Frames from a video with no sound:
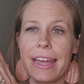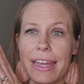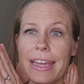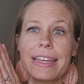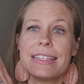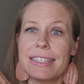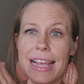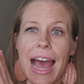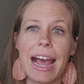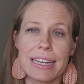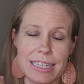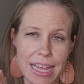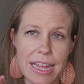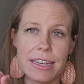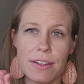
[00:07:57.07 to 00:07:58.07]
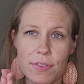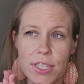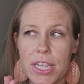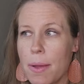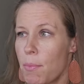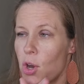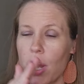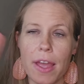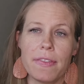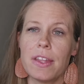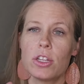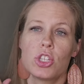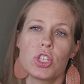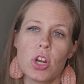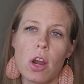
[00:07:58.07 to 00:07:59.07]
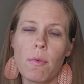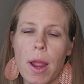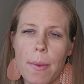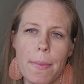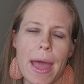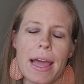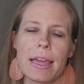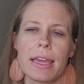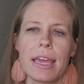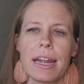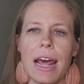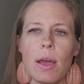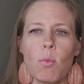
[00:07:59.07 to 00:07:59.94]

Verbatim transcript: exact end of summer and then start right back again. I